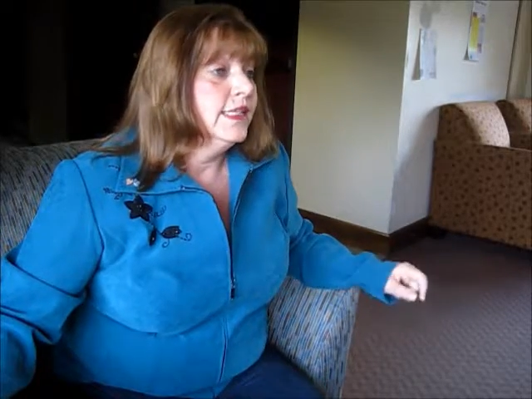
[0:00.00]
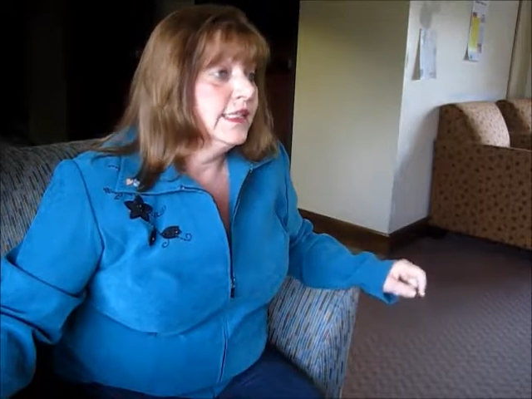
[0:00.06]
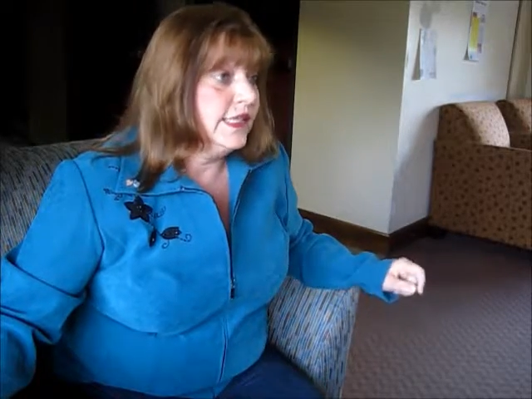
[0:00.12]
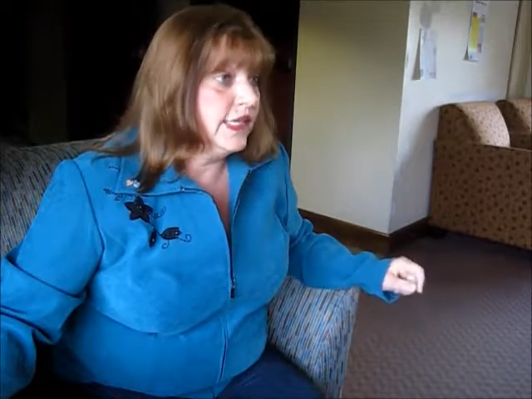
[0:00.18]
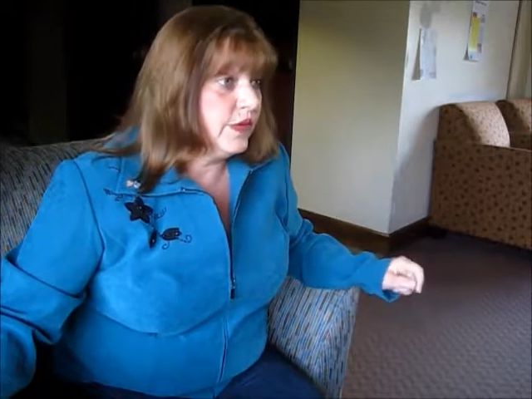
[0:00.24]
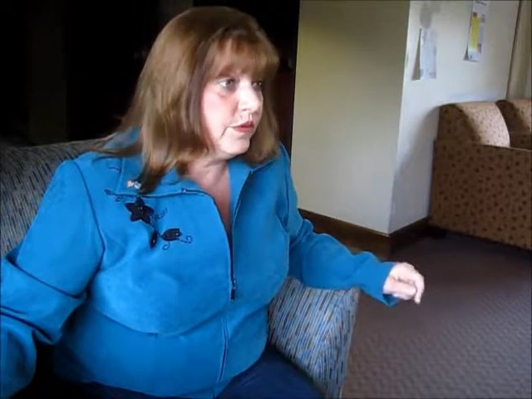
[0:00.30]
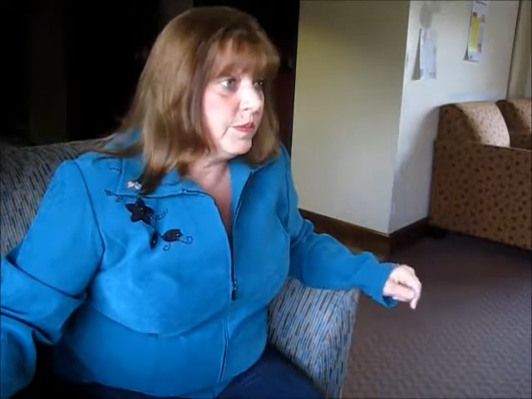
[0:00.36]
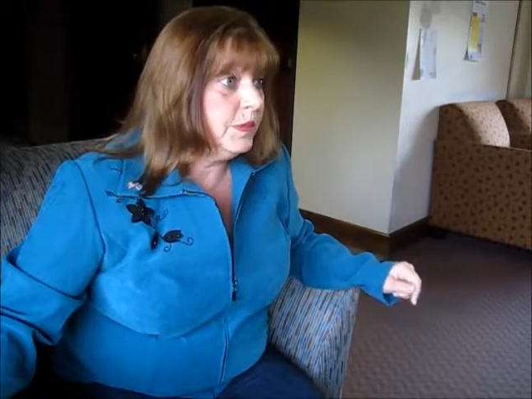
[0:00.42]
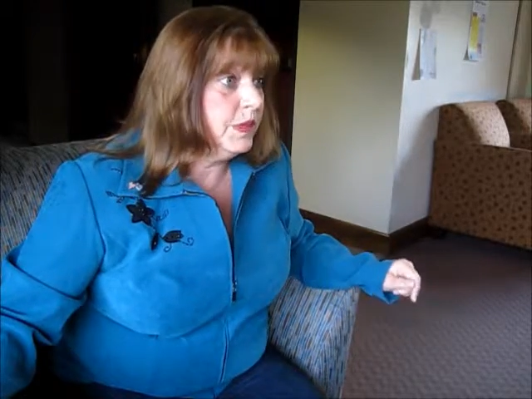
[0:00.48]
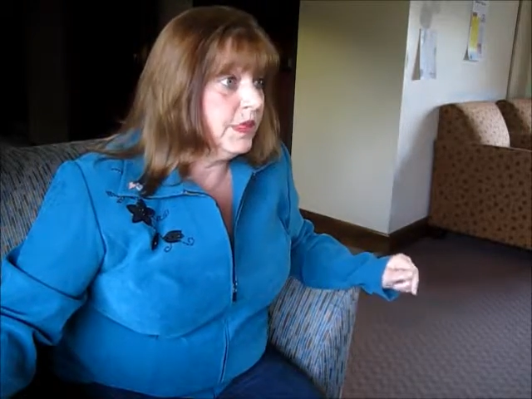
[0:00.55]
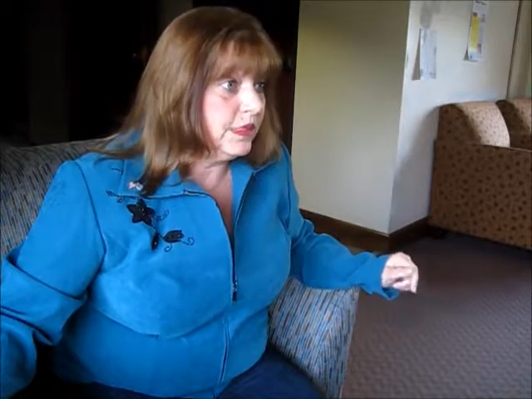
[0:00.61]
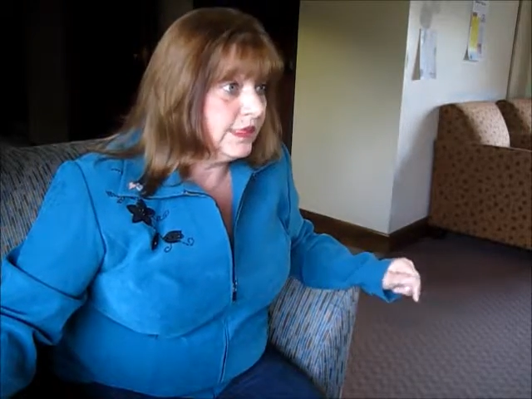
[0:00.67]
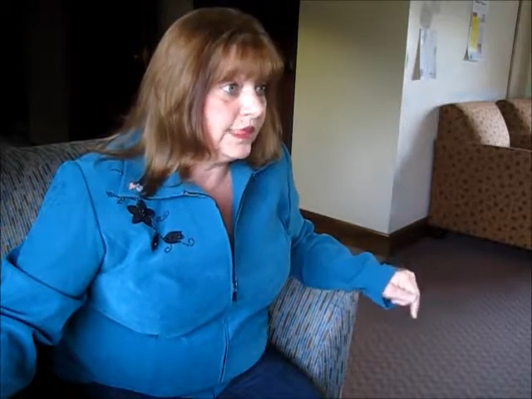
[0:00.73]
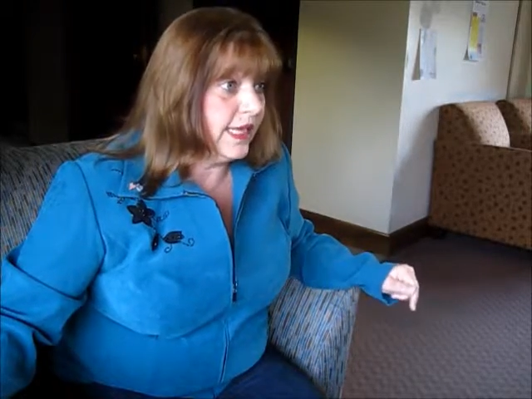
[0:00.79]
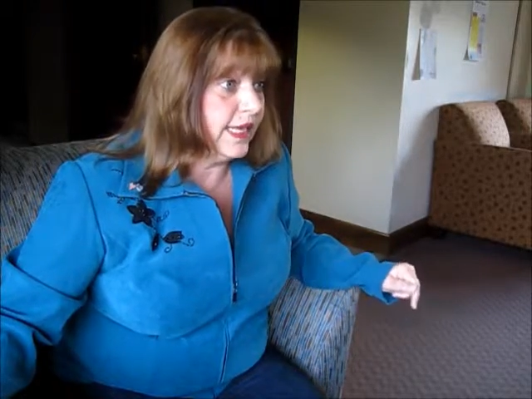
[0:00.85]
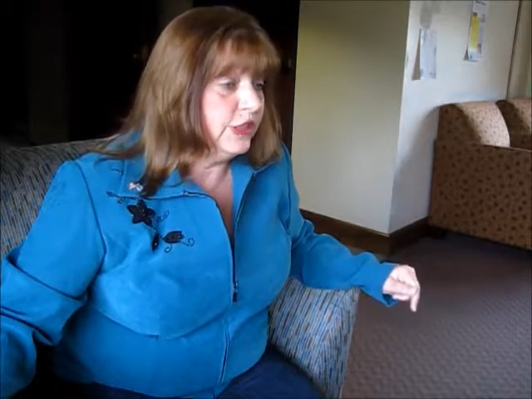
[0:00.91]

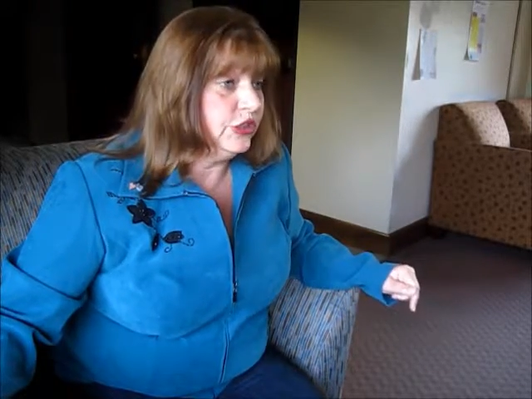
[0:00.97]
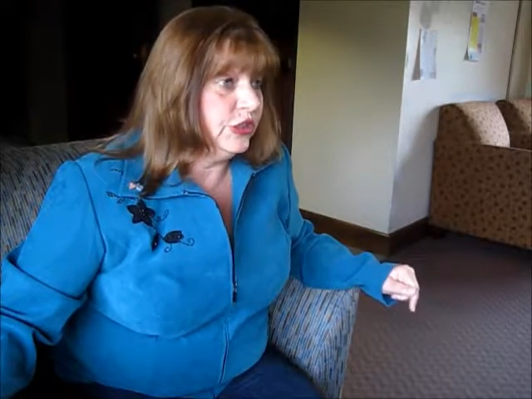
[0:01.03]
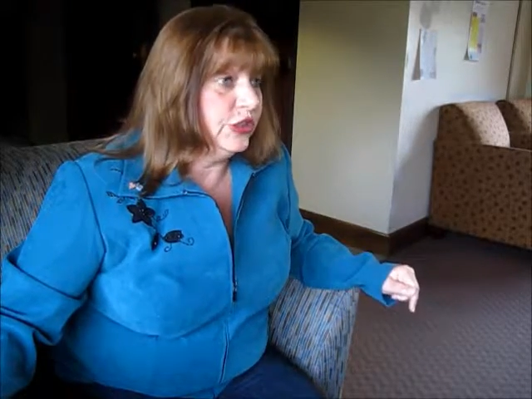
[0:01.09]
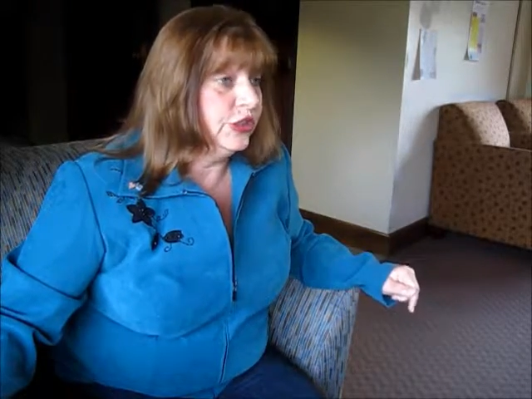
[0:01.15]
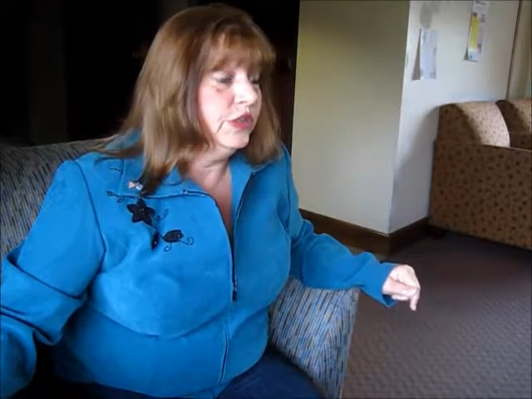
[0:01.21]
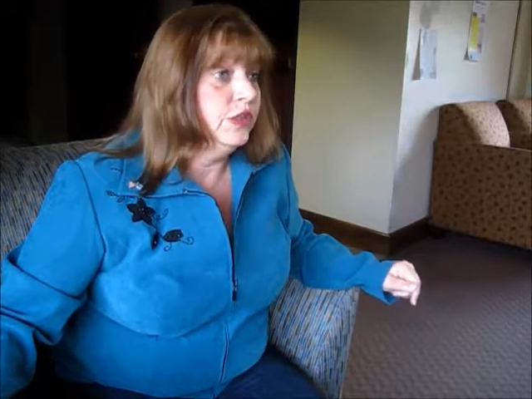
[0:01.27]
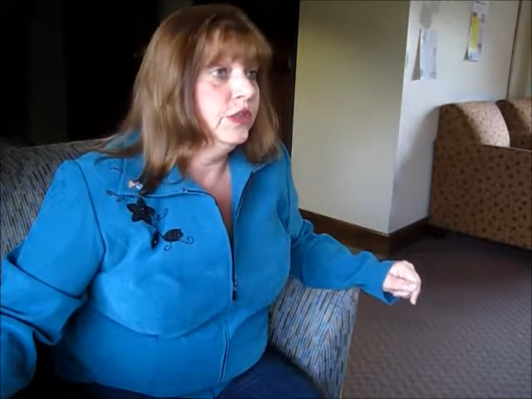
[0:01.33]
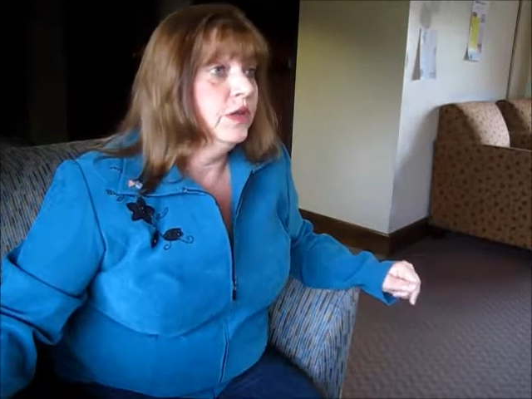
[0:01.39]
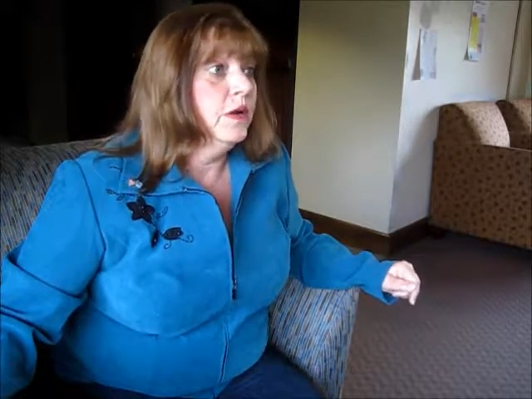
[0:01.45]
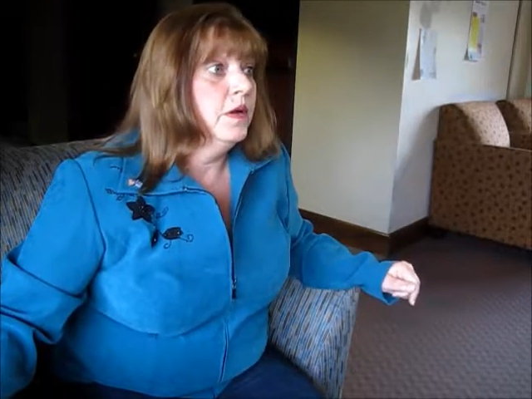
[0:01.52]
Decriminalization